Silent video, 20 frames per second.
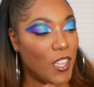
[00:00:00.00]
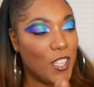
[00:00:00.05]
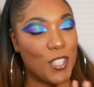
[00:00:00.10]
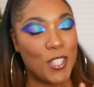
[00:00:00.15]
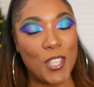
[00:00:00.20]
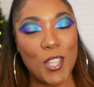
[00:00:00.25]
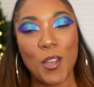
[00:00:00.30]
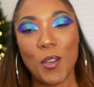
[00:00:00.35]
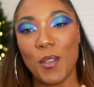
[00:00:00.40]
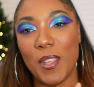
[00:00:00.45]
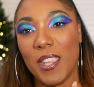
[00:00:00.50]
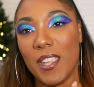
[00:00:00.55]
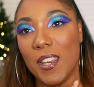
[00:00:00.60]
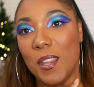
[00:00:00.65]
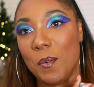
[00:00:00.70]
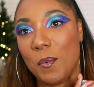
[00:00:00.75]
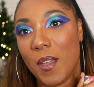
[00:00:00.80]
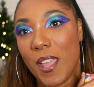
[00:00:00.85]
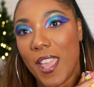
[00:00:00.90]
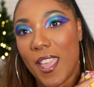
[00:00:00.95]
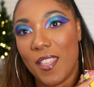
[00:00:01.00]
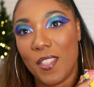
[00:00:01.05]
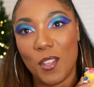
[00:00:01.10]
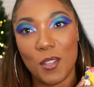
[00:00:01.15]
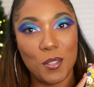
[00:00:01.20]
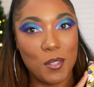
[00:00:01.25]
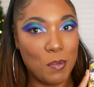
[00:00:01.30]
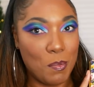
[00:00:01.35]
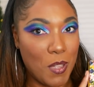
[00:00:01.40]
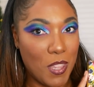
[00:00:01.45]
So anyway,
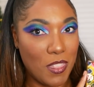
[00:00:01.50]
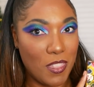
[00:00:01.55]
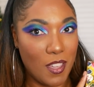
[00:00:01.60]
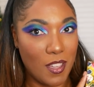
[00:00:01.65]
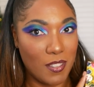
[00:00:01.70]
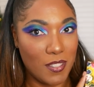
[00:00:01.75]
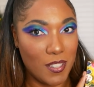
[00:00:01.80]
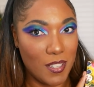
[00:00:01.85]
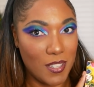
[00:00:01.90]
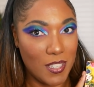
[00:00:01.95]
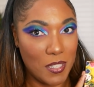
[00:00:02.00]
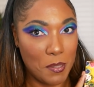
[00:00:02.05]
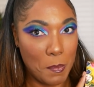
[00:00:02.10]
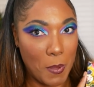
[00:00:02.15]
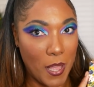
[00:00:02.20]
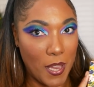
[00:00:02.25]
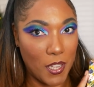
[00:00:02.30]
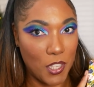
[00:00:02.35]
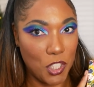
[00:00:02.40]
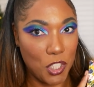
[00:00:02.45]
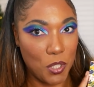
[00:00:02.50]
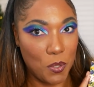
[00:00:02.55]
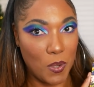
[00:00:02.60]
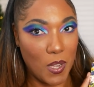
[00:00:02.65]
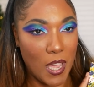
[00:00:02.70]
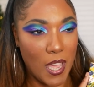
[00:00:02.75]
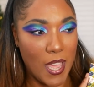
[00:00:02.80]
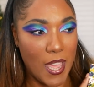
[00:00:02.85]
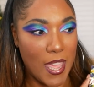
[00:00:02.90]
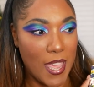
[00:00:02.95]
those are my thoughts on this palette, you
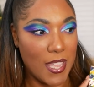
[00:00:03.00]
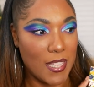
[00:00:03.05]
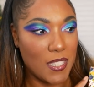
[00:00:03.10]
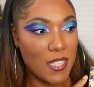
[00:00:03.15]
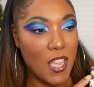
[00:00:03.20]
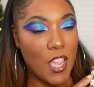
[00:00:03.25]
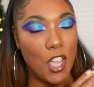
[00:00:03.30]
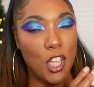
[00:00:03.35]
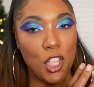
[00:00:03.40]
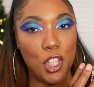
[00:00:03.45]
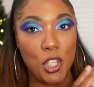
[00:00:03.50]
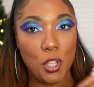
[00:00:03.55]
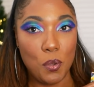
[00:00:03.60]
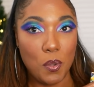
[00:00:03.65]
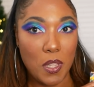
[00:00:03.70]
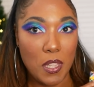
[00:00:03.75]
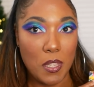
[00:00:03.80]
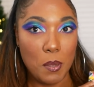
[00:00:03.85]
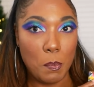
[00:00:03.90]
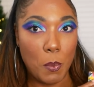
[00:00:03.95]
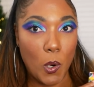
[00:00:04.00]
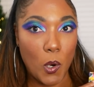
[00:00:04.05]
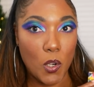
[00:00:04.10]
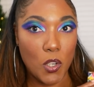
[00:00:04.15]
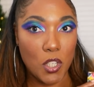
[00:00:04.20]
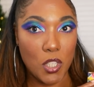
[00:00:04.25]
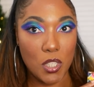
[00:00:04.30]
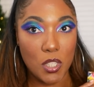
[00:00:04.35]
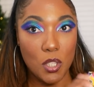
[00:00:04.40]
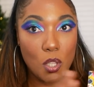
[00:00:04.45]
guys. You can
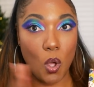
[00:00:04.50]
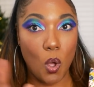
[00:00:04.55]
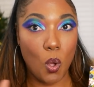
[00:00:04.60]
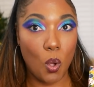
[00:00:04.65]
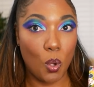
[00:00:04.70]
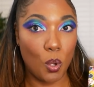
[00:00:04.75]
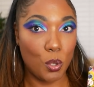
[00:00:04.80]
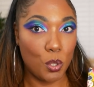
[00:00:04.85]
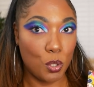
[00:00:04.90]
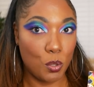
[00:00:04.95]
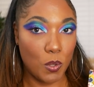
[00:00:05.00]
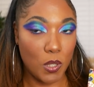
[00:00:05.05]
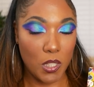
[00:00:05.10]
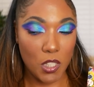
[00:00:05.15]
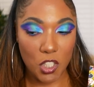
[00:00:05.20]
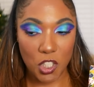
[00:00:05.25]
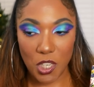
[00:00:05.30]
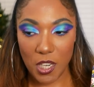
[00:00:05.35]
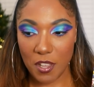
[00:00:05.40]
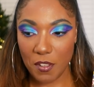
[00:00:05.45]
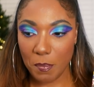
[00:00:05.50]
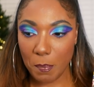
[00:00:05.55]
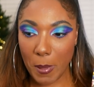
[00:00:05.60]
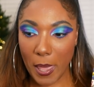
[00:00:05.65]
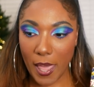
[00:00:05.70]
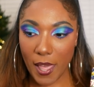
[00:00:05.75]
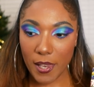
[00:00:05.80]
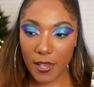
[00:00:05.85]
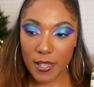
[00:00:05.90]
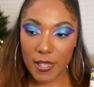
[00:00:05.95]
purchase the whole trilogy of
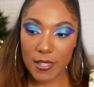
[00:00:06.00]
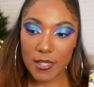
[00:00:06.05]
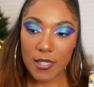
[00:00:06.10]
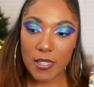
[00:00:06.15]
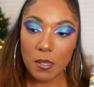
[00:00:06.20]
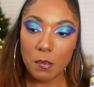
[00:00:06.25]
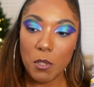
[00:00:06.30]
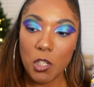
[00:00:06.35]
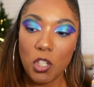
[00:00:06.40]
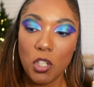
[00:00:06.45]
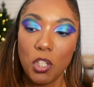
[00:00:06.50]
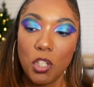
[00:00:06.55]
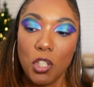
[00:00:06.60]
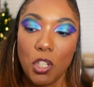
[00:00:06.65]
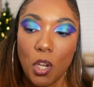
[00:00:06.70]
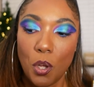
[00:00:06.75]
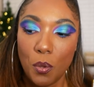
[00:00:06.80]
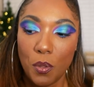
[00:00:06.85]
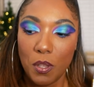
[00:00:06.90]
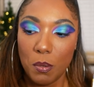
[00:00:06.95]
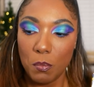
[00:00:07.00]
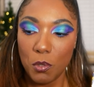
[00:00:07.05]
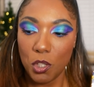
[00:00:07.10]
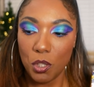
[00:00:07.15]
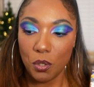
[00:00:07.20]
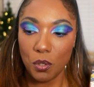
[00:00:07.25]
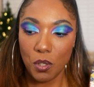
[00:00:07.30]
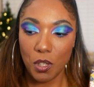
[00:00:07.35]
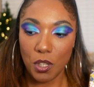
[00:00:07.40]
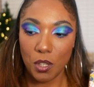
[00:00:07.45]
palettes. Let me just show them
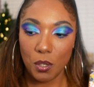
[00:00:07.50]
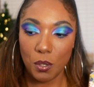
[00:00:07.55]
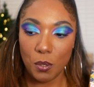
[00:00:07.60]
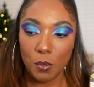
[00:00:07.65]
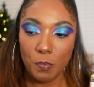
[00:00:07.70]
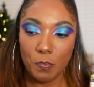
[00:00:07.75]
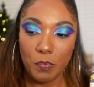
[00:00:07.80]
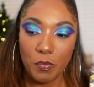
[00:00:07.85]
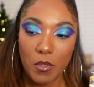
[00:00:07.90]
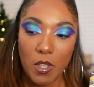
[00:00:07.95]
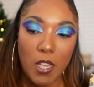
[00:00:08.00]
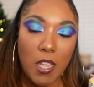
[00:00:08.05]
to you.